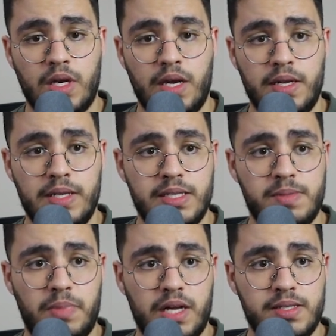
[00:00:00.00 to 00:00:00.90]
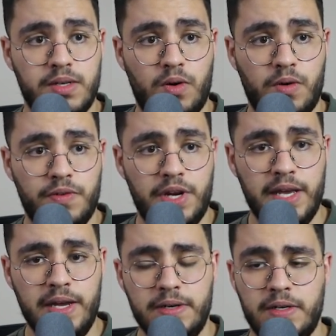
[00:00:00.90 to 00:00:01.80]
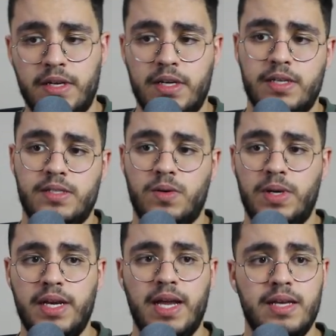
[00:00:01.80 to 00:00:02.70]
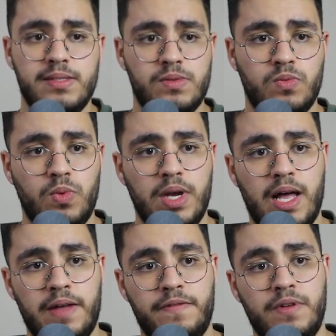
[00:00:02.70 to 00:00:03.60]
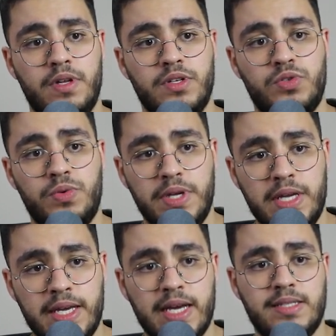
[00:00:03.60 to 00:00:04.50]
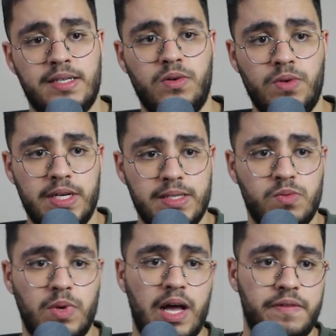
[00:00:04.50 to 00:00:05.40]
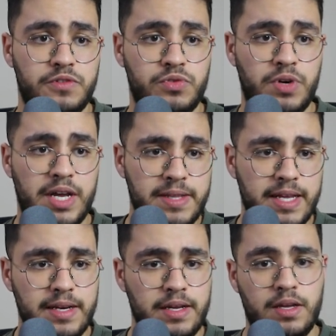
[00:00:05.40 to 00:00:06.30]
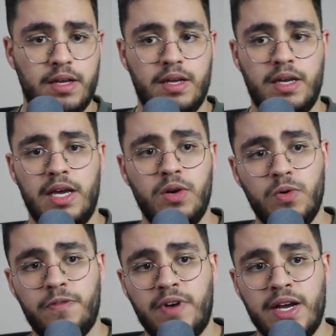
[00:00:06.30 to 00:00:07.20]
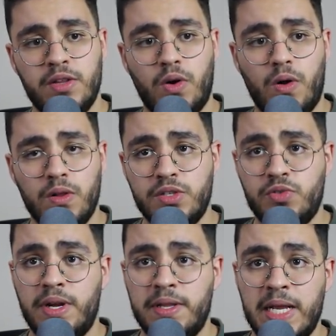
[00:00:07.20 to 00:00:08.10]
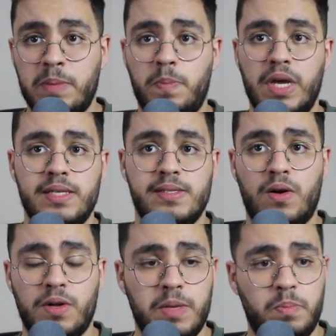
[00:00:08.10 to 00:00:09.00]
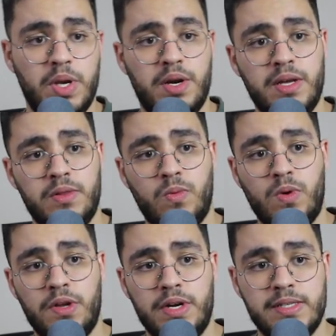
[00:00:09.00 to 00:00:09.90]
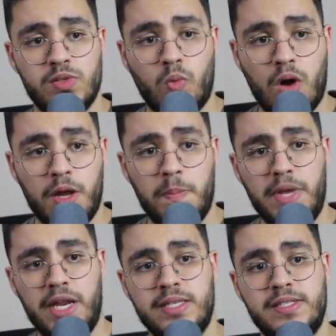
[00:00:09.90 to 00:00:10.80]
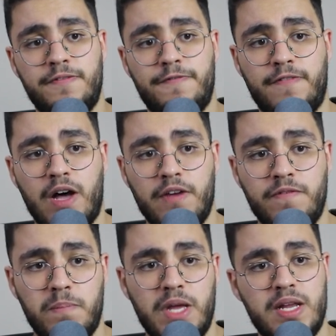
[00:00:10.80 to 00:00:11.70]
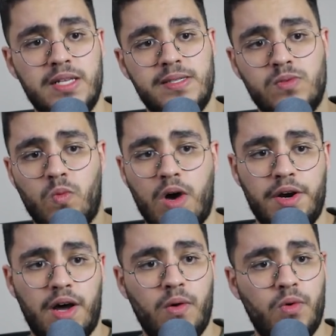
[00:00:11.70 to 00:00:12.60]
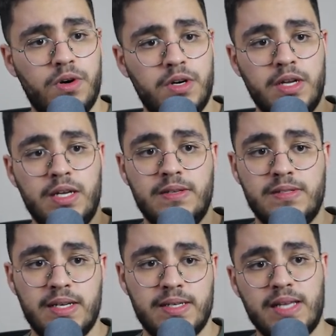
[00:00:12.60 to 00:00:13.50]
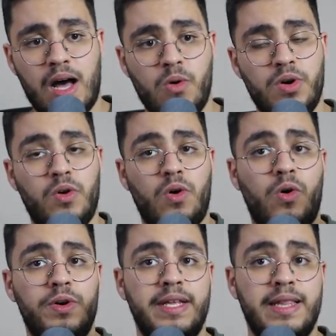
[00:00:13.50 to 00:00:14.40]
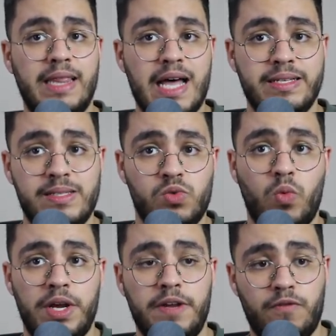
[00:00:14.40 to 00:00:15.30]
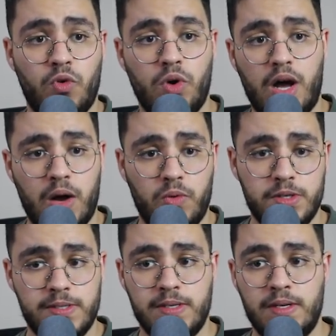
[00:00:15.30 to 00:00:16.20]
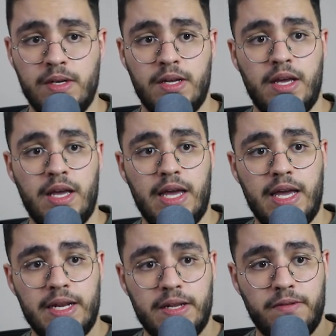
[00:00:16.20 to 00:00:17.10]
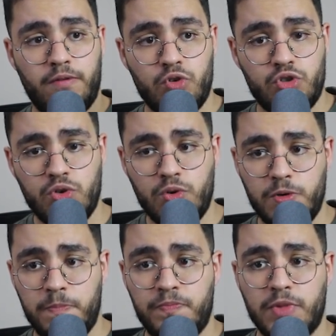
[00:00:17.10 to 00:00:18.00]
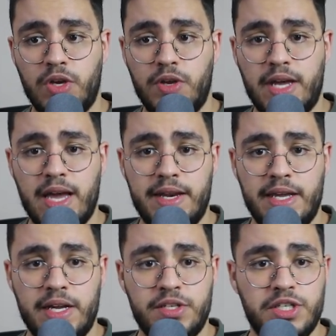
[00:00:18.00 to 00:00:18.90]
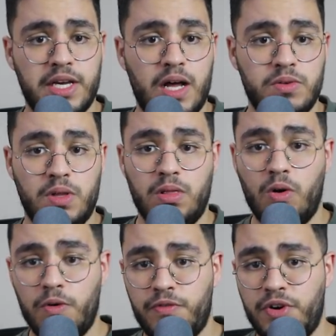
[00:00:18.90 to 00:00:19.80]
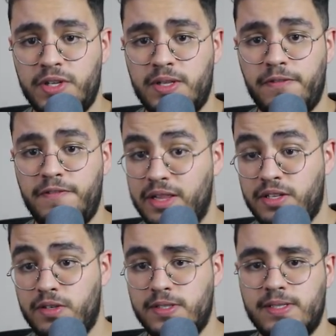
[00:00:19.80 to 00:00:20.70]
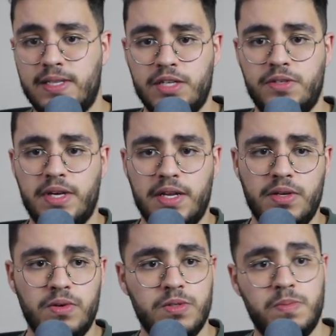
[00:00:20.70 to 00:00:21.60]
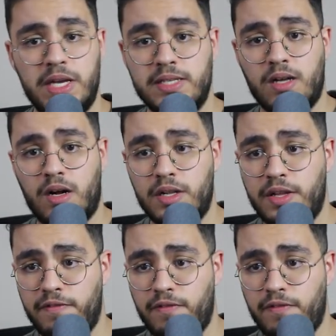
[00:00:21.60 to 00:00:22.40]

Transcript: in this button over here. So here guys, we have 3 categories. We have trending. Here you'll find all the trending based on the period, whether it's 1 minute, 5 minutes, 1 hour, 6 hour, or the last 24 hours. And for sure, you can here check out a lot of filters that you can use based on the